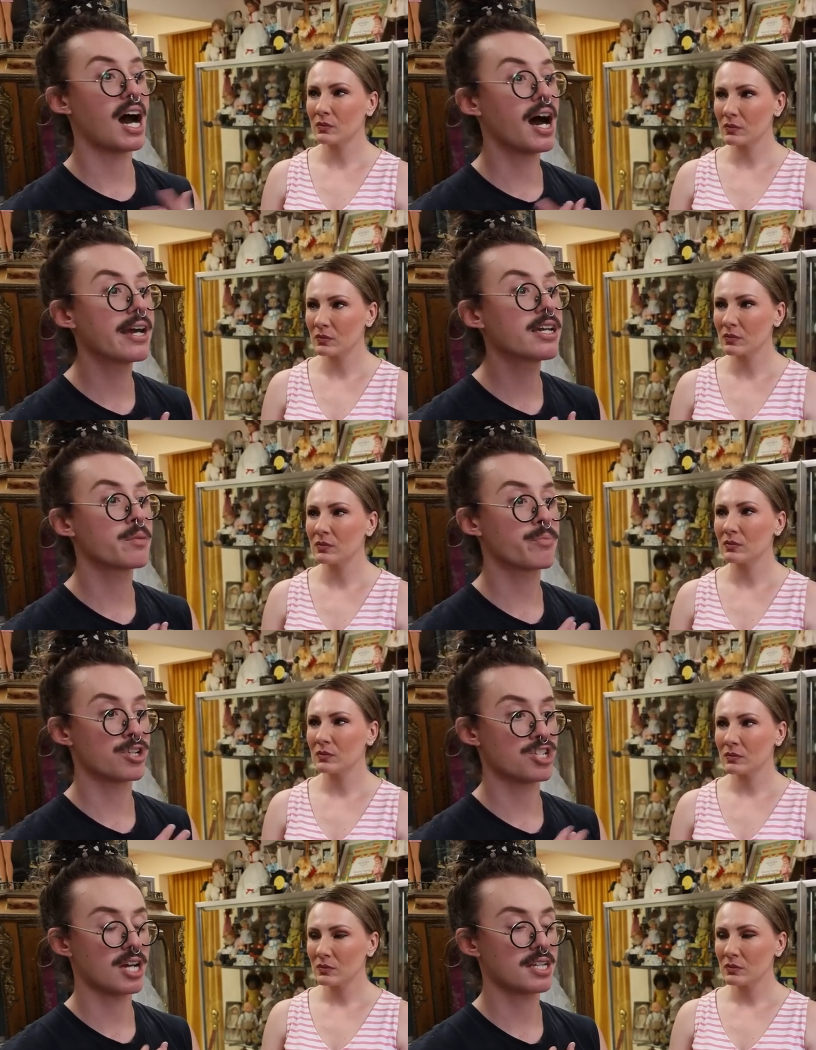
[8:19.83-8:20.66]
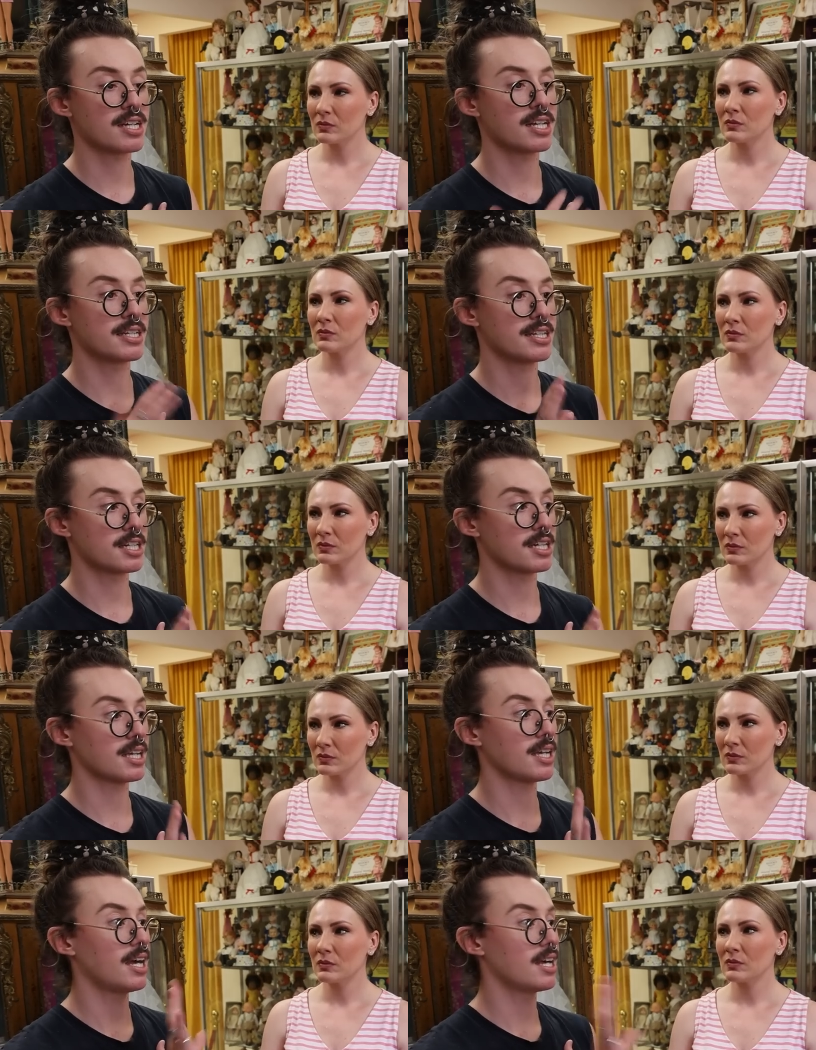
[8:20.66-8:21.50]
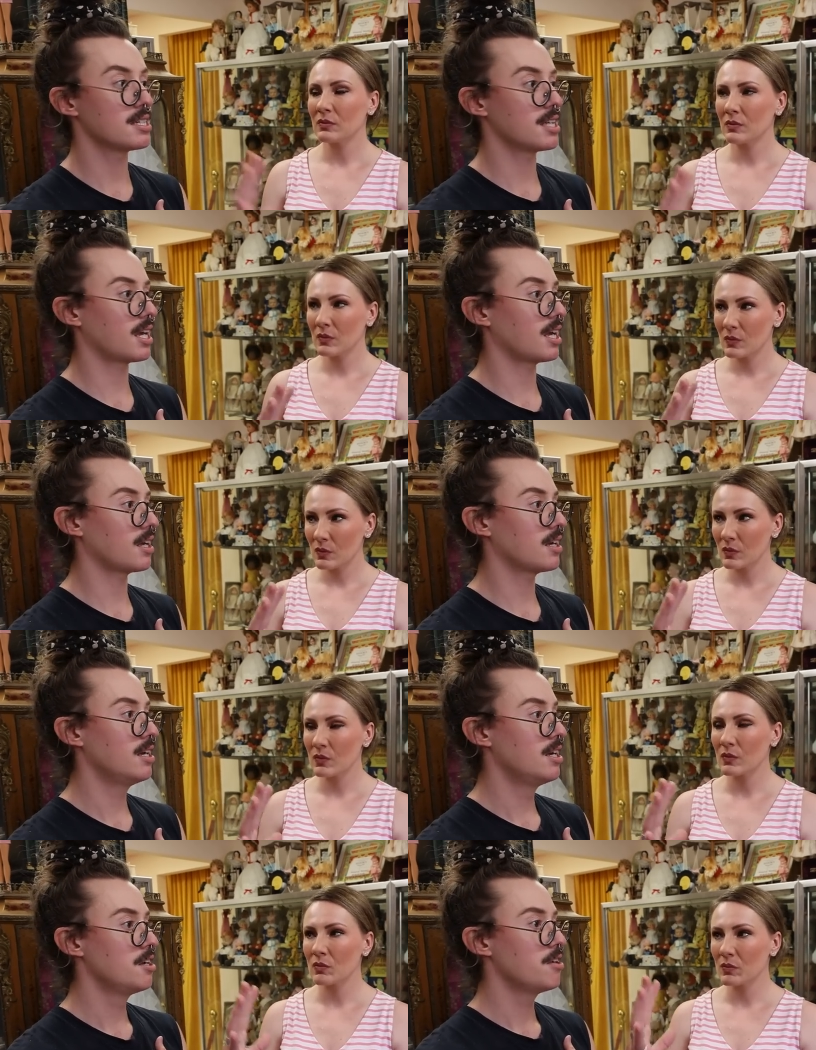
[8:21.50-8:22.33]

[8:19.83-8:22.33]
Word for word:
Speaker 1: I can project an identity and a